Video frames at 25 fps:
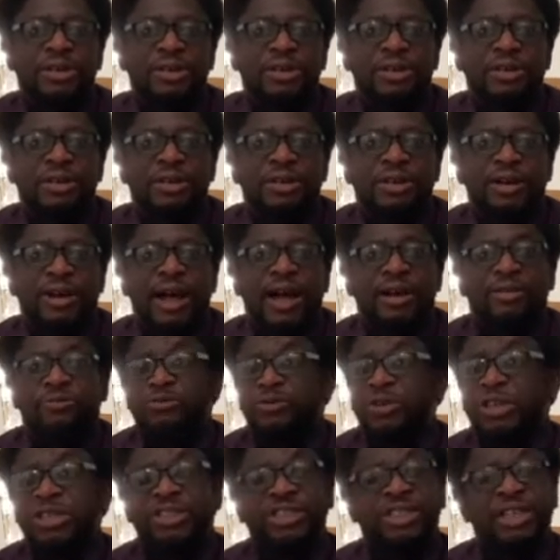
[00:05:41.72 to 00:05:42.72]
and
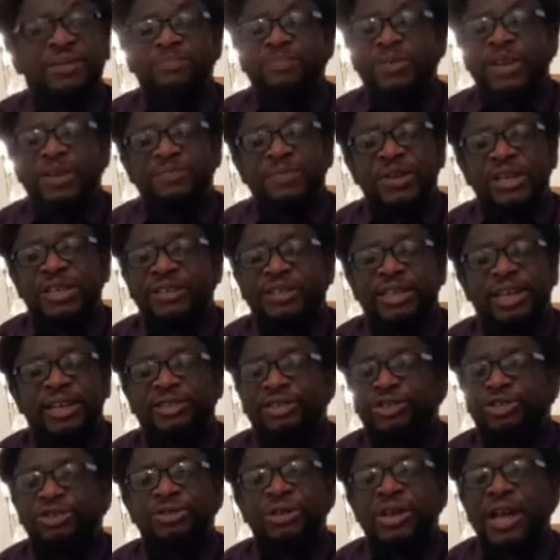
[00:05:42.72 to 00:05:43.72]
which simply means that
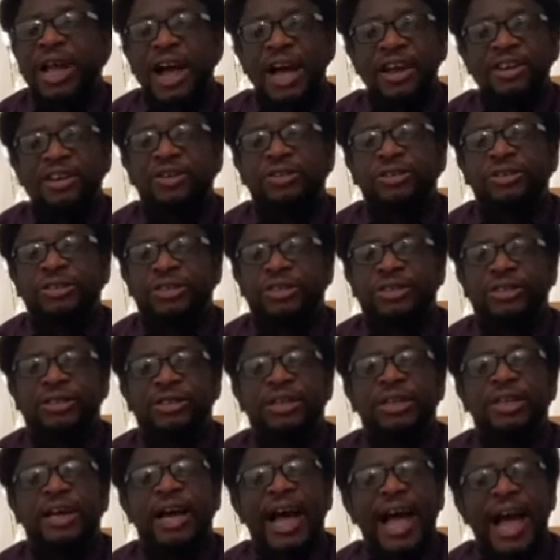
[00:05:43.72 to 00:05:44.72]
you cannot
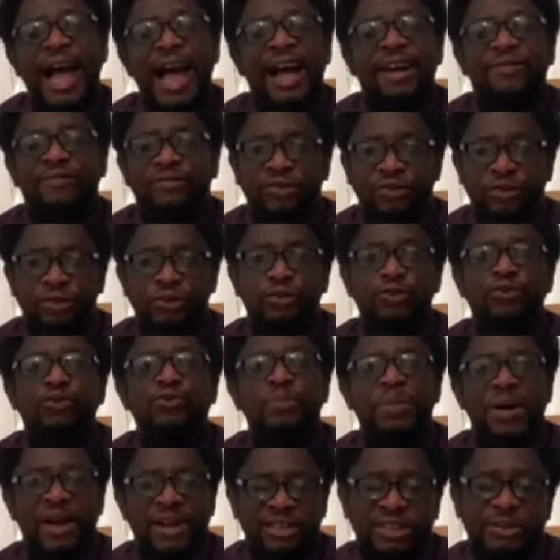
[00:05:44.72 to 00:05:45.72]
have two
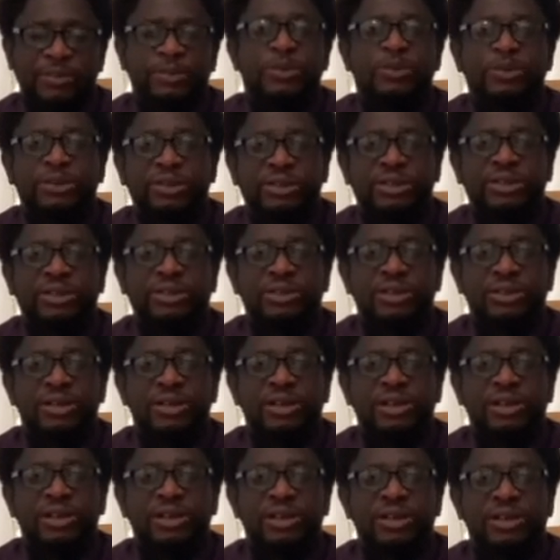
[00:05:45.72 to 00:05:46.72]
passports.
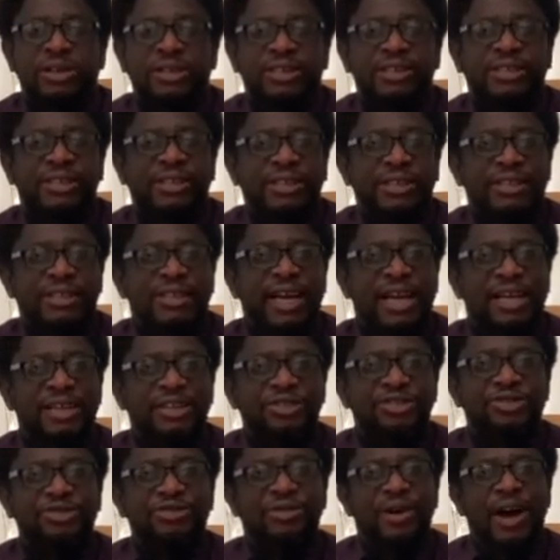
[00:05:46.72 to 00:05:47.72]
It's either
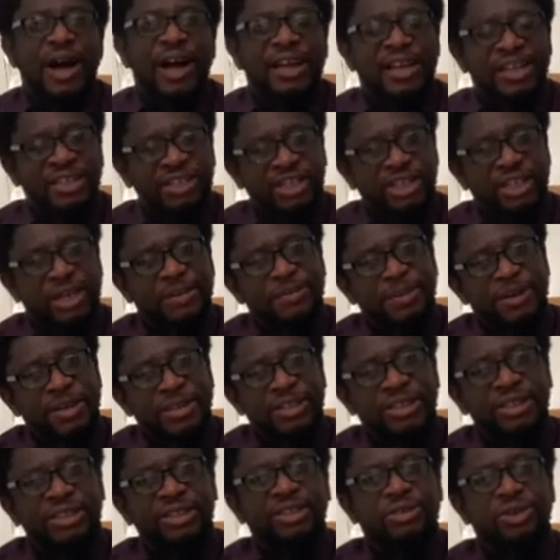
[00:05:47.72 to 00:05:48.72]
you are a
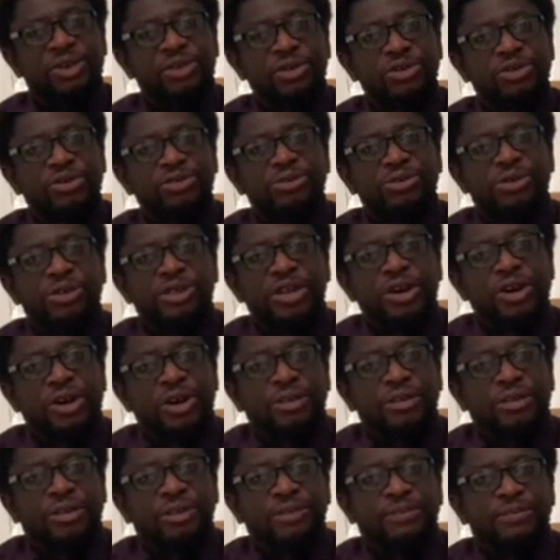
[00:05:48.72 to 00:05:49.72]
Japanese or you are
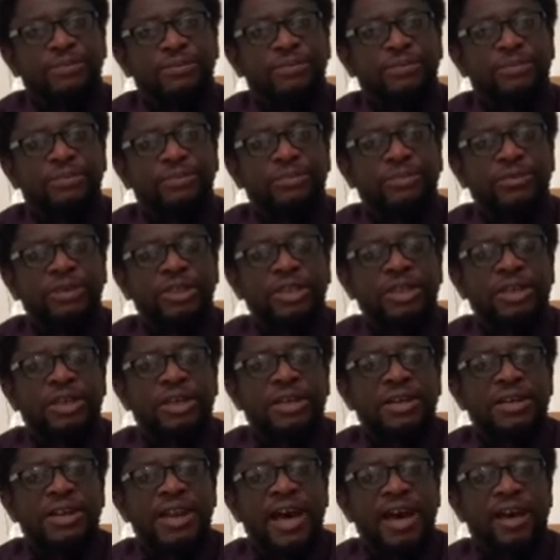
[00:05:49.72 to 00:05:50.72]
not.
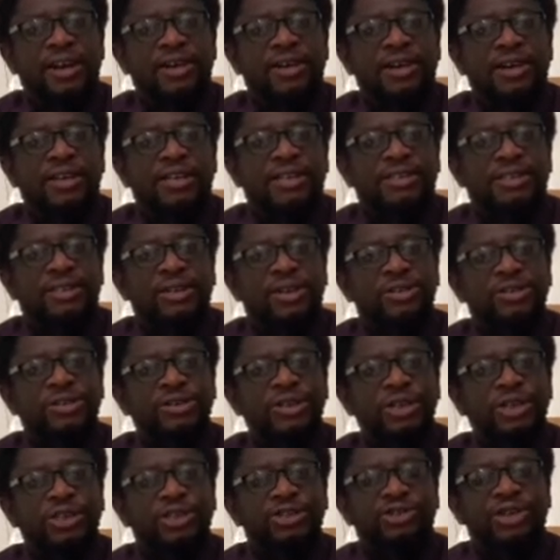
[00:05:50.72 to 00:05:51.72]
Now, it's also
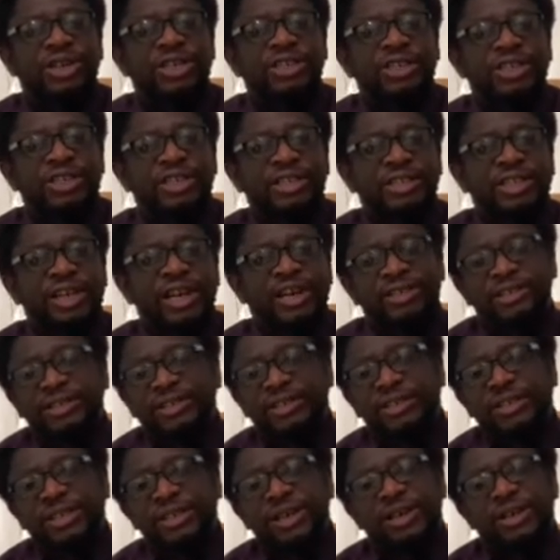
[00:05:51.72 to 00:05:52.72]
interesting that
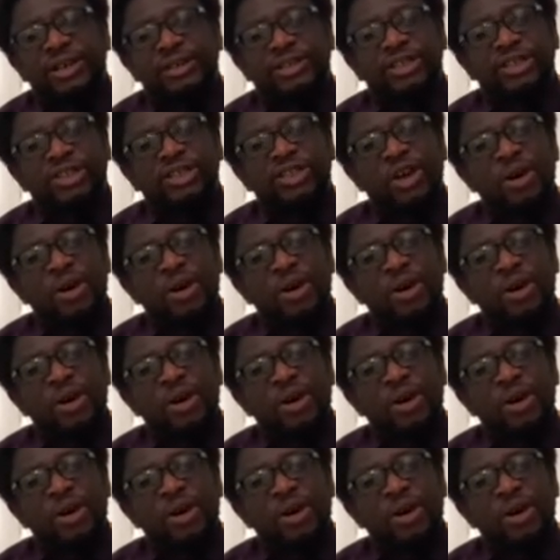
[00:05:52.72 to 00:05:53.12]
some